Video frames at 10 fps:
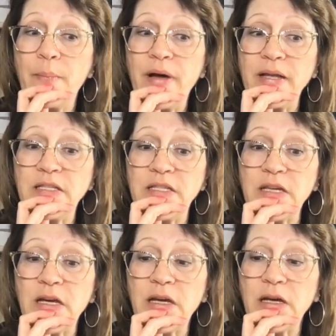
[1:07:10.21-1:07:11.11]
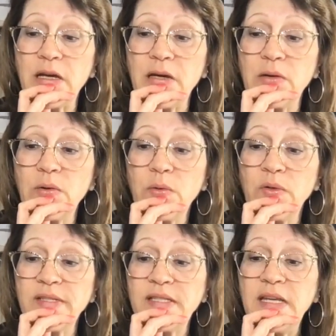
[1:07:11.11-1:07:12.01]
but uh,
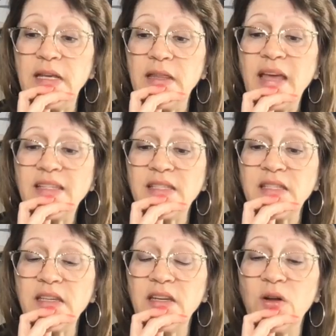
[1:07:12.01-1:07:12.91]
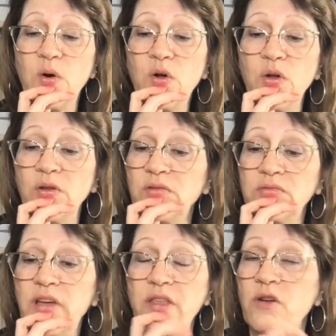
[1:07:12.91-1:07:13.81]
we'll see. That's in a whole
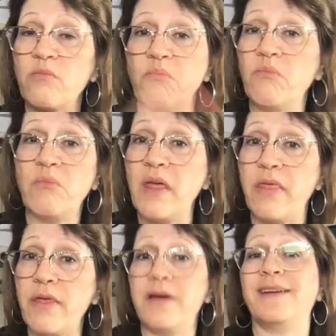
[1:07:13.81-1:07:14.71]
other month.